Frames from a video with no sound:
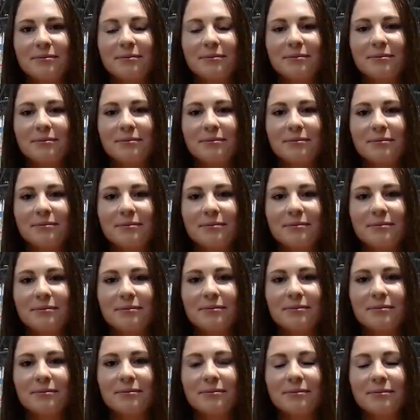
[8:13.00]

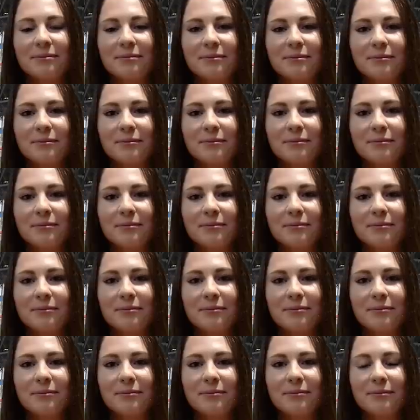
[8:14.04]

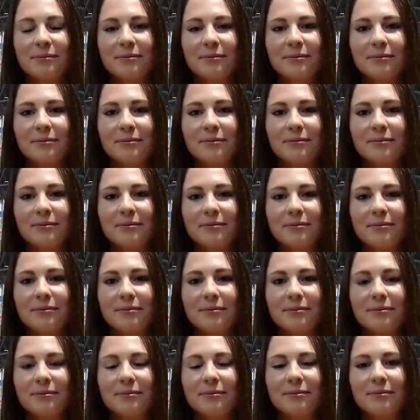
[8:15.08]

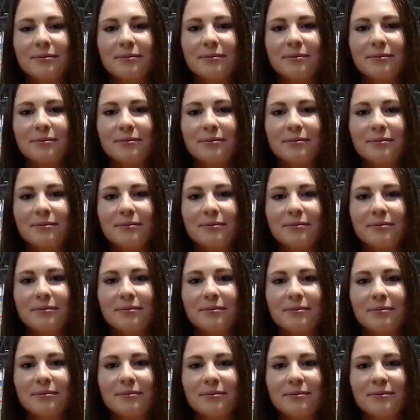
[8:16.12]

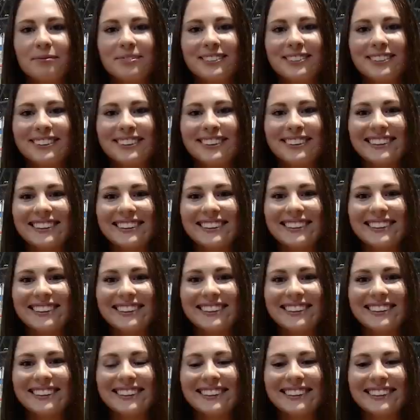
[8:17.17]

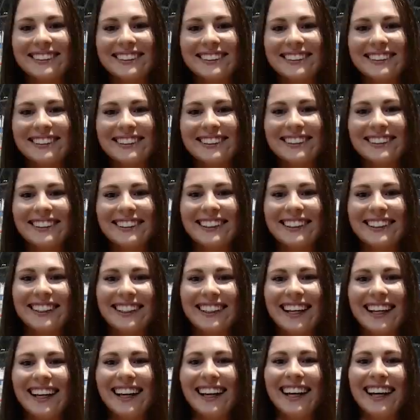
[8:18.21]

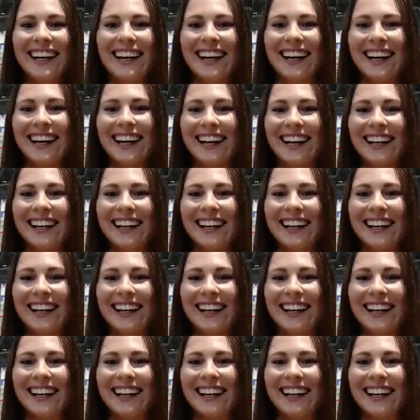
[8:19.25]
(not speaking)